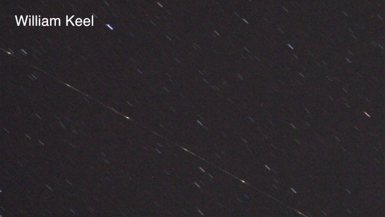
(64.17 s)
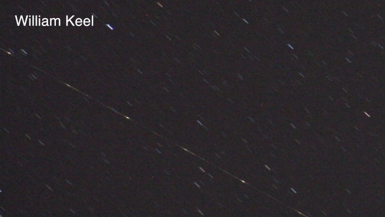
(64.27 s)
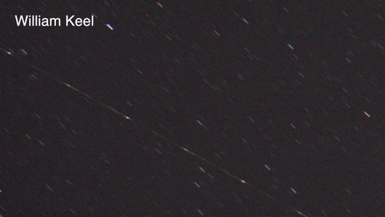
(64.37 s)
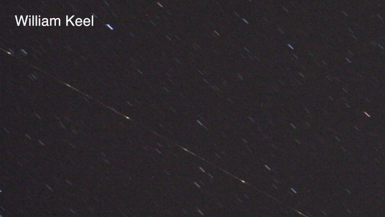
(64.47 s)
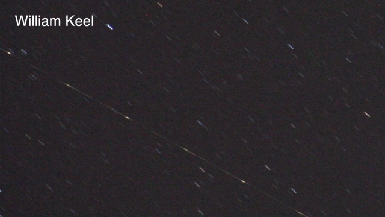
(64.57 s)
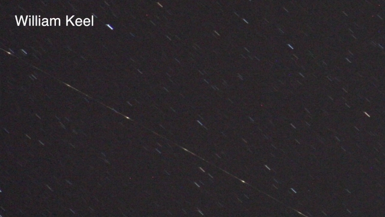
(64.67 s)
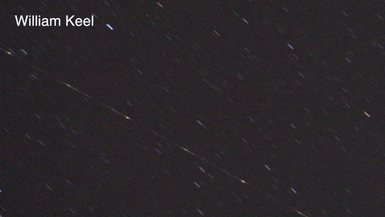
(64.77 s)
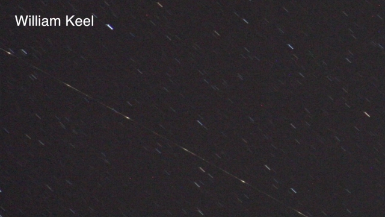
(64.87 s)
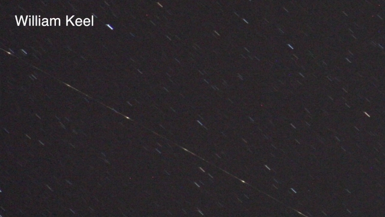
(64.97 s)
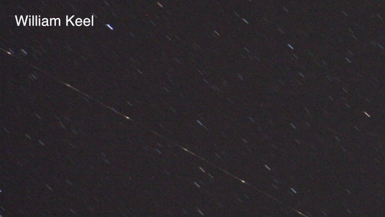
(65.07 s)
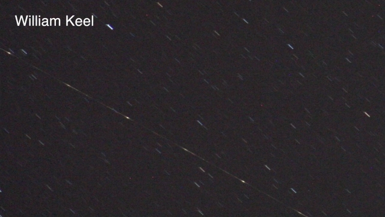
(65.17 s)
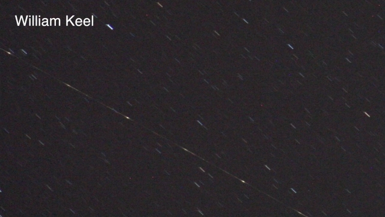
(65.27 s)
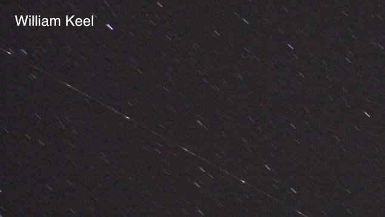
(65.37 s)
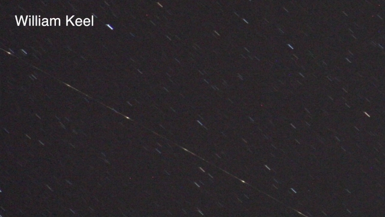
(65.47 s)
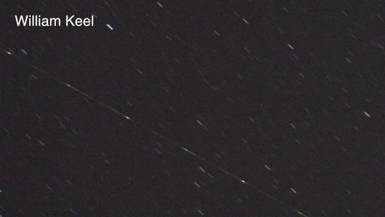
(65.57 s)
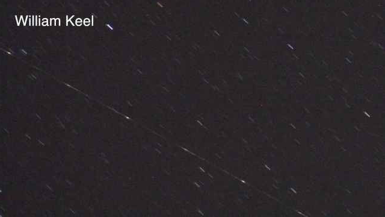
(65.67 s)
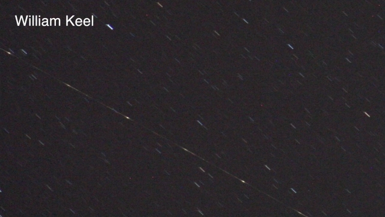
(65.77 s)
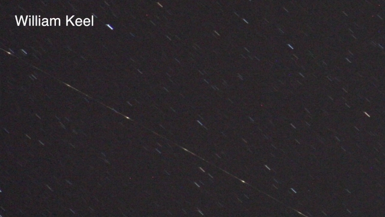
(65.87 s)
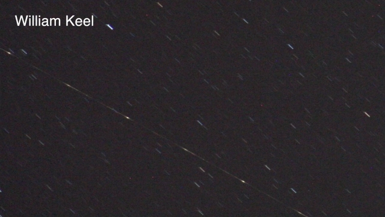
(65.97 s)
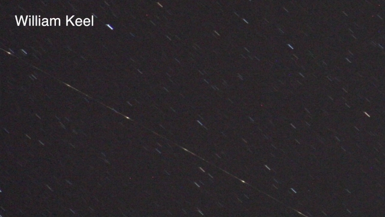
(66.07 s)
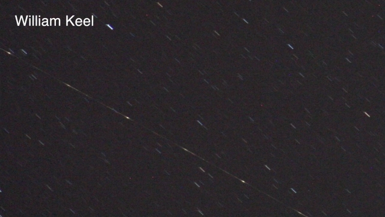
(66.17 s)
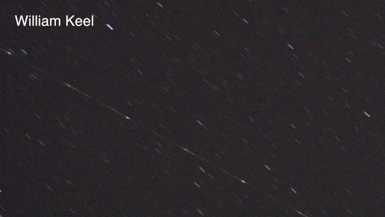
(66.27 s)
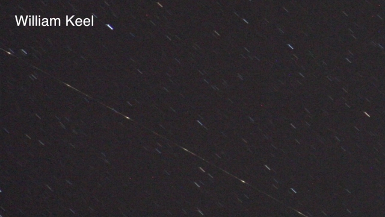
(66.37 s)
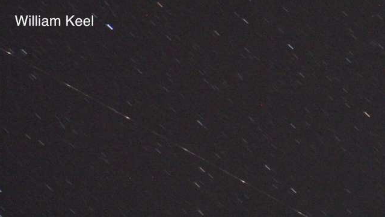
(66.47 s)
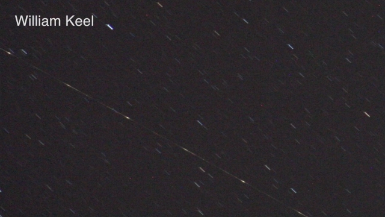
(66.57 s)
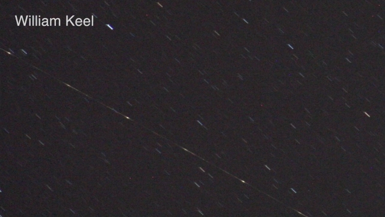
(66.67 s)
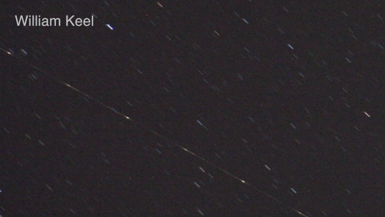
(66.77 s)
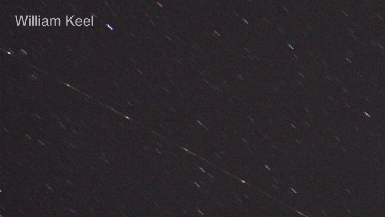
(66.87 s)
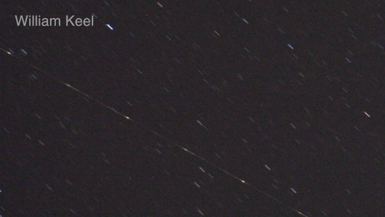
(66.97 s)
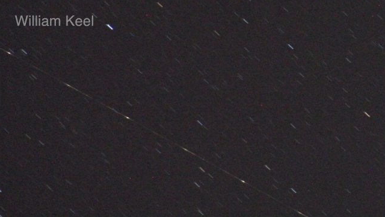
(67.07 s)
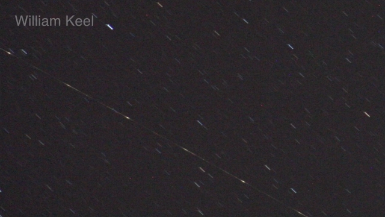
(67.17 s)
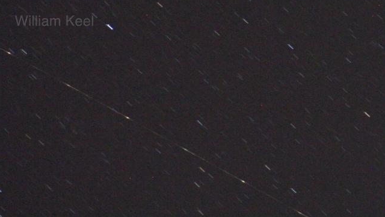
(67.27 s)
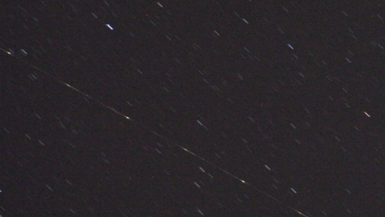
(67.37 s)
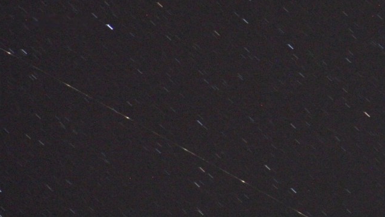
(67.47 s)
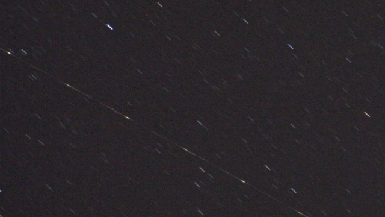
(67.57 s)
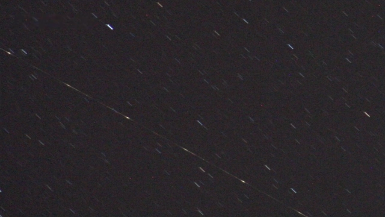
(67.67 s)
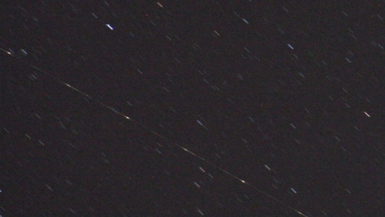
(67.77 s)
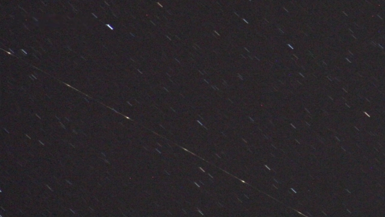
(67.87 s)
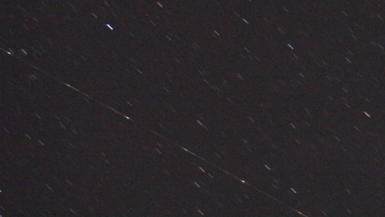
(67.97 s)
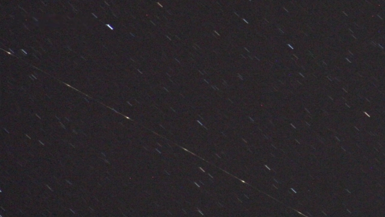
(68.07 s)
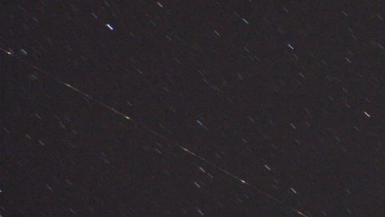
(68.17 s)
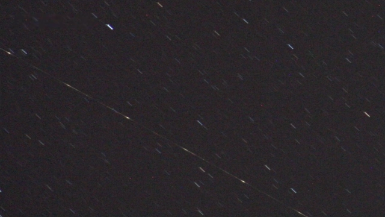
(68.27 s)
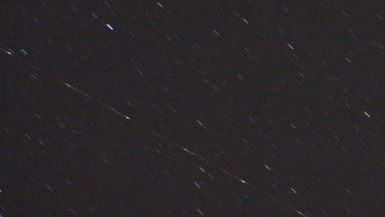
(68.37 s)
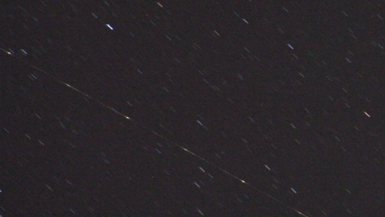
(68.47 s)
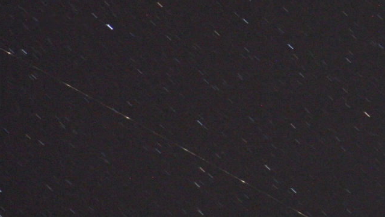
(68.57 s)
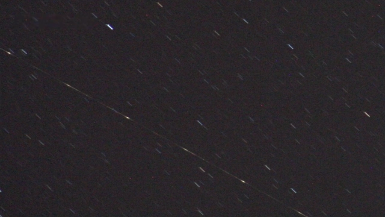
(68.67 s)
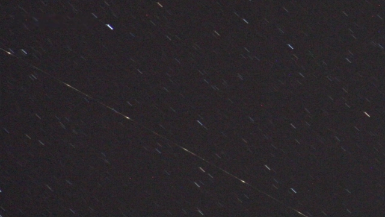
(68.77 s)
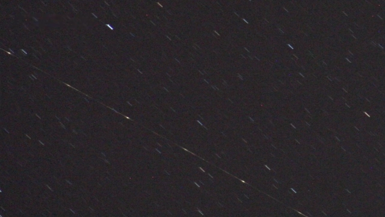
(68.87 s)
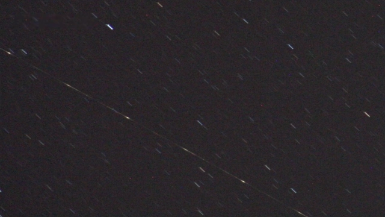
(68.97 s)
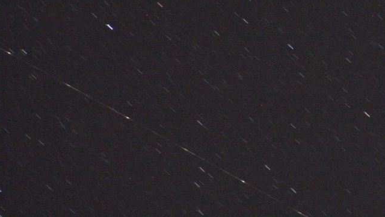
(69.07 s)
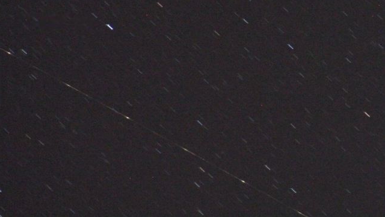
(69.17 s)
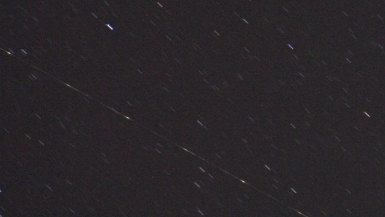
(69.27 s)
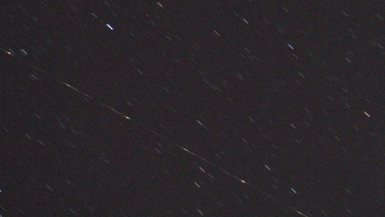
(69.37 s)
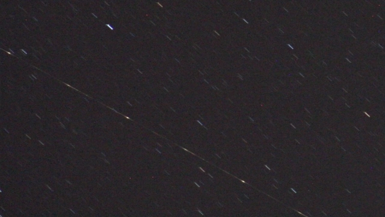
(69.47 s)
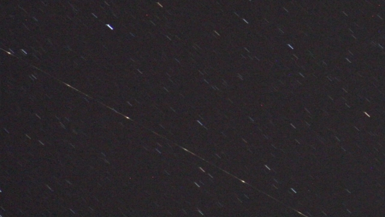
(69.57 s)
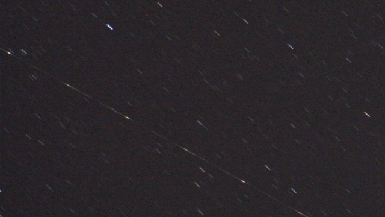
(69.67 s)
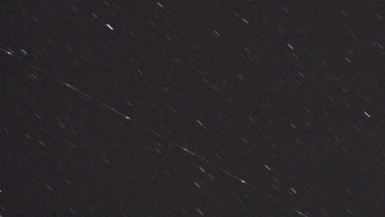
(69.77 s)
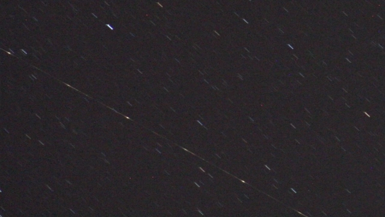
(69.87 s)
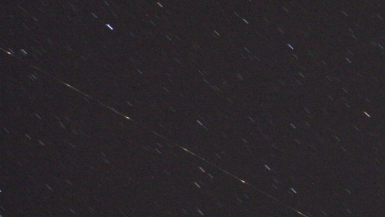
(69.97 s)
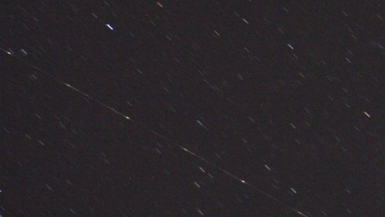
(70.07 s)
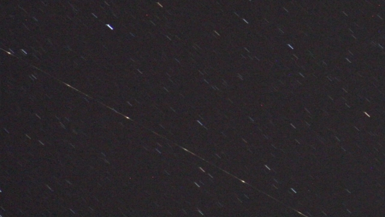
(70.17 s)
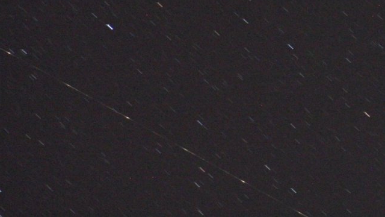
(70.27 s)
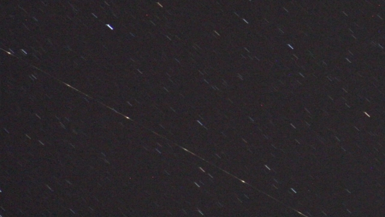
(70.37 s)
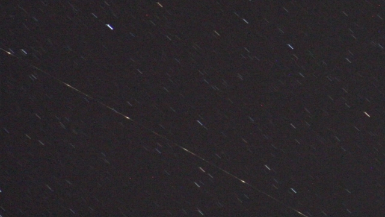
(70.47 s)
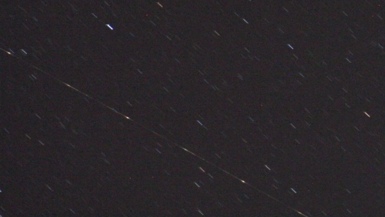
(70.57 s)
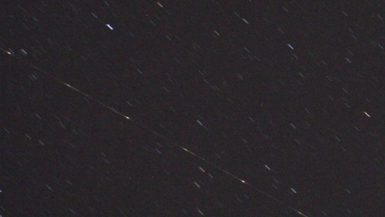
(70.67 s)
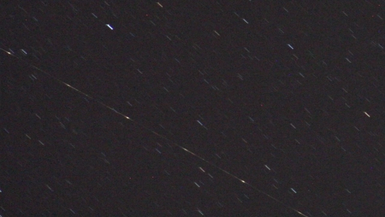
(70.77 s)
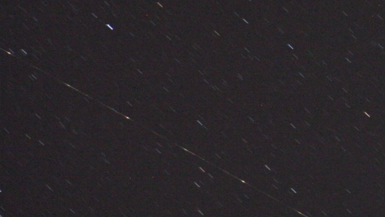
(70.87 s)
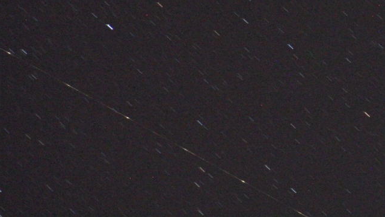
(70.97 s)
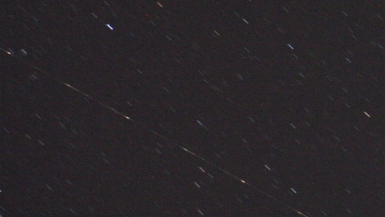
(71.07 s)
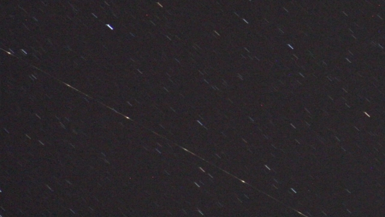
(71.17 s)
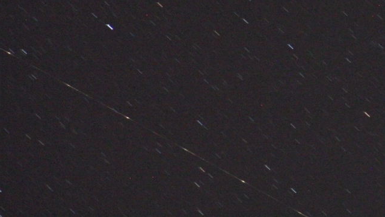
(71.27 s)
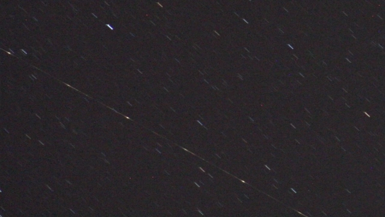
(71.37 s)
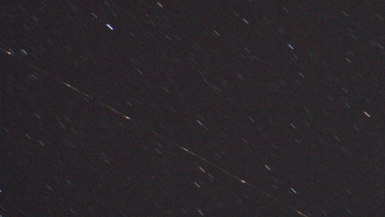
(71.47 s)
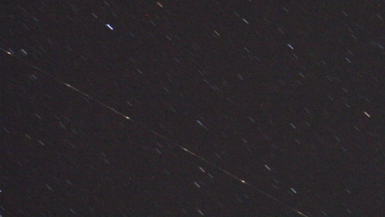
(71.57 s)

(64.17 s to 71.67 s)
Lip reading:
Nobody's mouth can be seen.